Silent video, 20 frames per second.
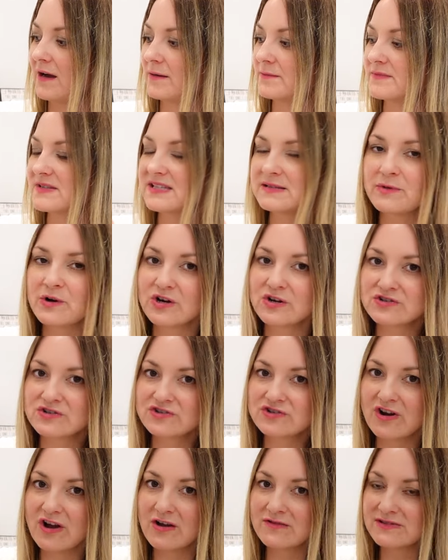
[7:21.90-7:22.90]
smart
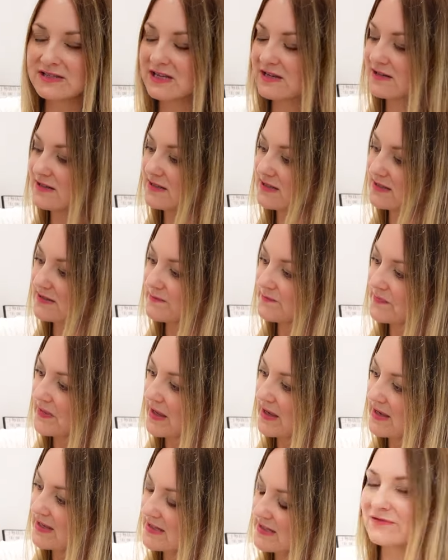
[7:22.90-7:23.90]
trousers.
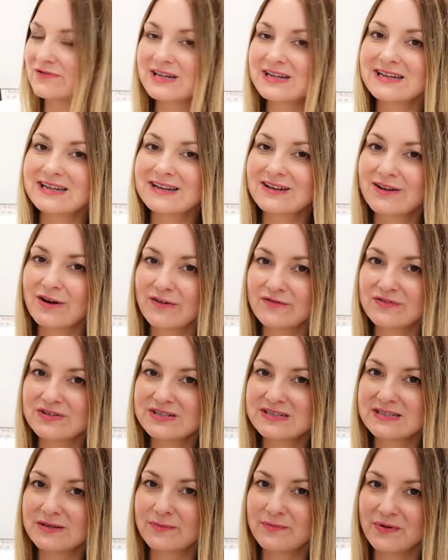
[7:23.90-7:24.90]
Really love it.
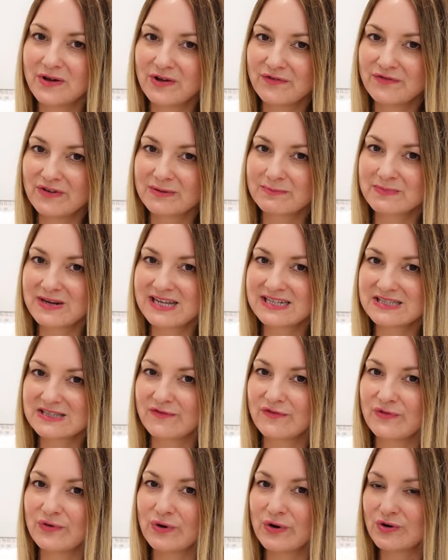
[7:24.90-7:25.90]
It's a perfect blazer
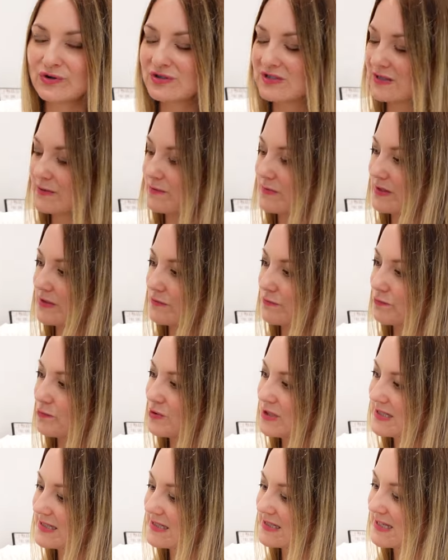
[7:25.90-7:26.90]
for autumn and
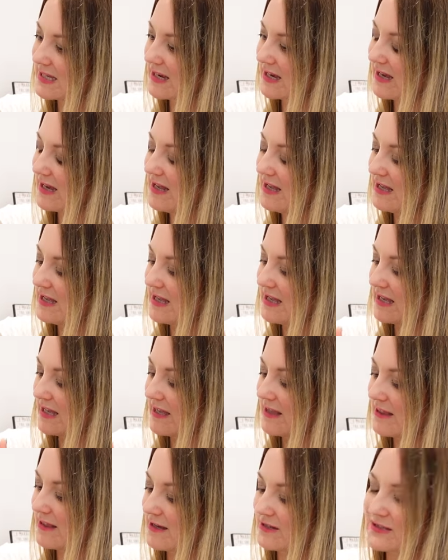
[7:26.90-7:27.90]
winter,
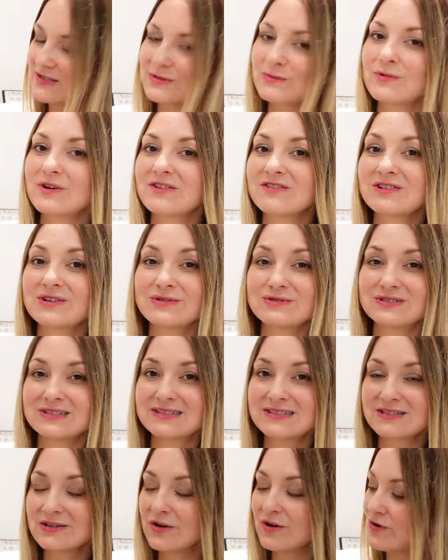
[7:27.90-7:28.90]
either to wear it on
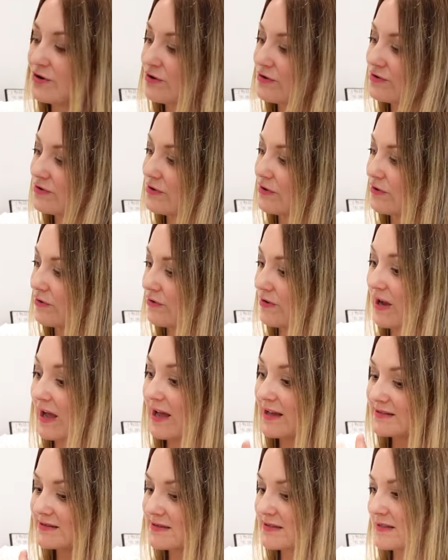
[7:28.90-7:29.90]
its own or
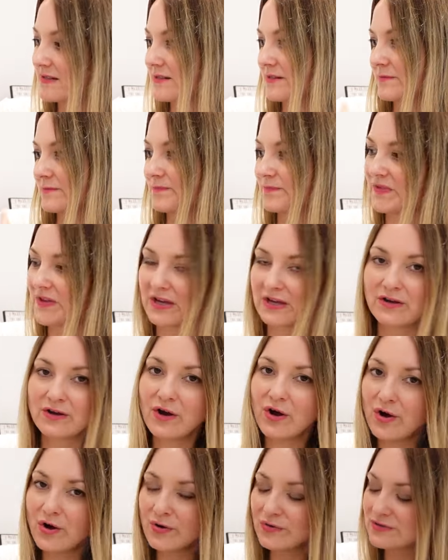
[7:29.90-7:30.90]
under a
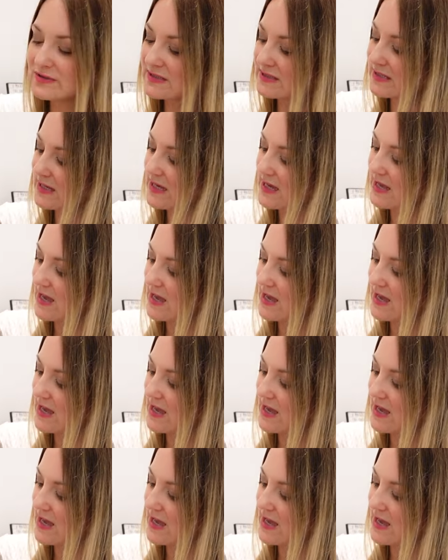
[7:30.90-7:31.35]
coat.